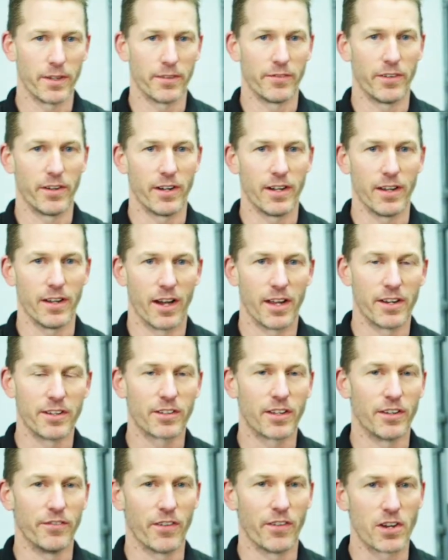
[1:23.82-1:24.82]
a very
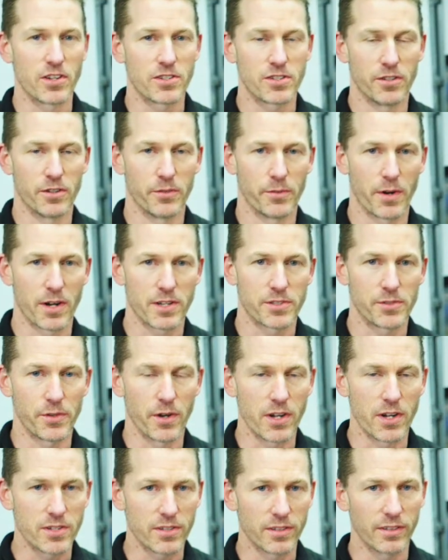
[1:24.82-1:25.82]
unconventional
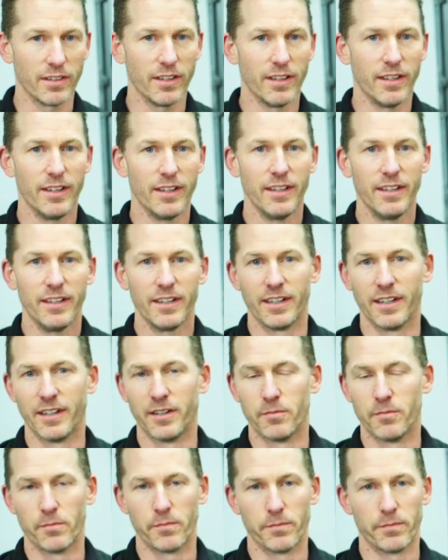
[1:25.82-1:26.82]
restoration.
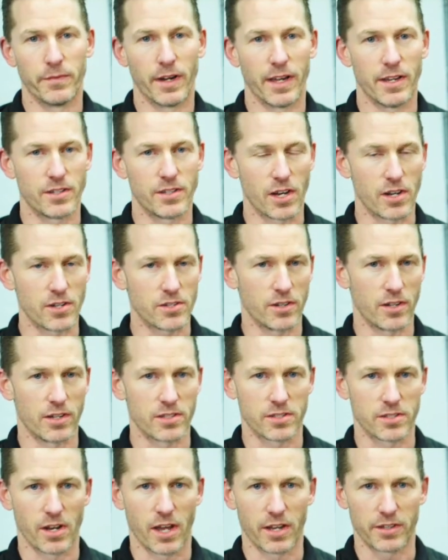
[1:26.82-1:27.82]
My intention
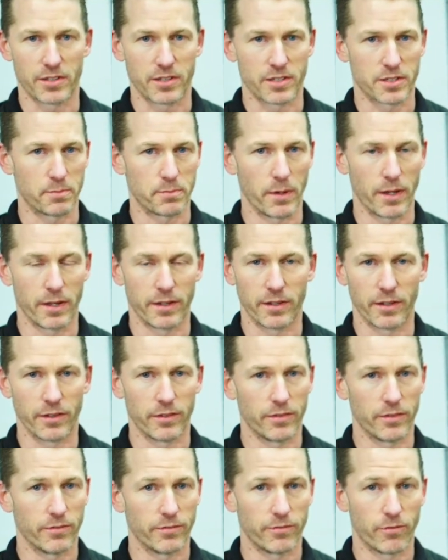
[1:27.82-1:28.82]
is not to spend
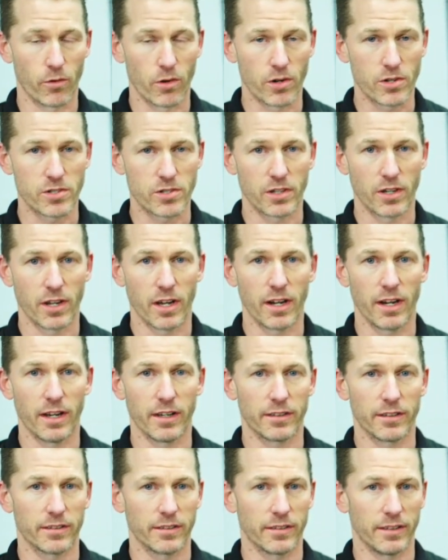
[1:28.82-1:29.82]
a fortune on
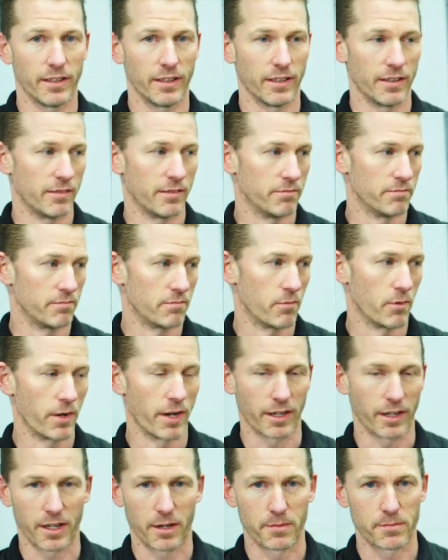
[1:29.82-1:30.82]
it. When
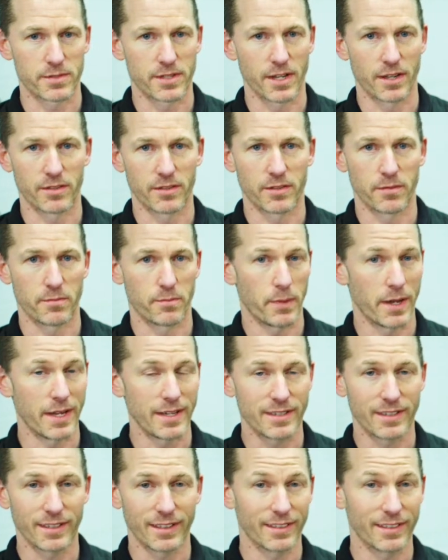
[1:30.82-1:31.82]
it comes down to
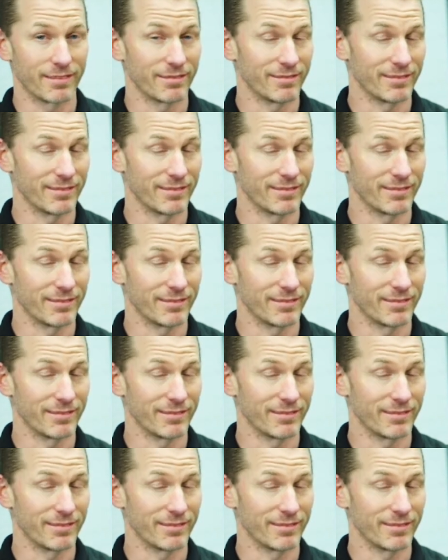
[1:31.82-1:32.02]
painting it,